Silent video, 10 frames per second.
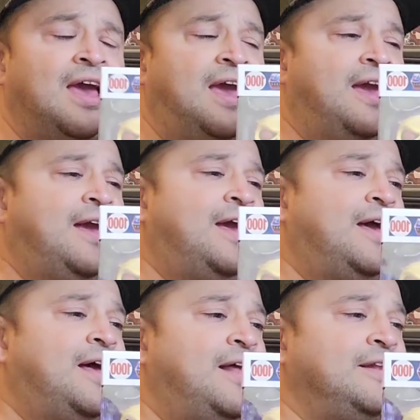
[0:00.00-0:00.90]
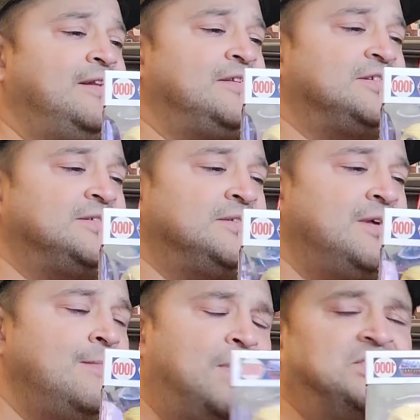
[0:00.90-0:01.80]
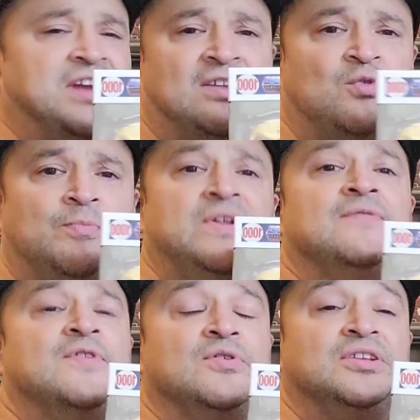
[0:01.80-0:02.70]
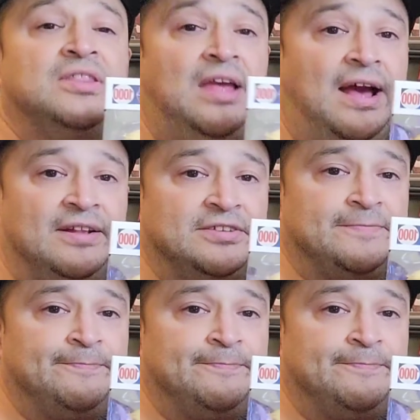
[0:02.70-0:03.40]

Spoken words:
and my channel would be devoted to that.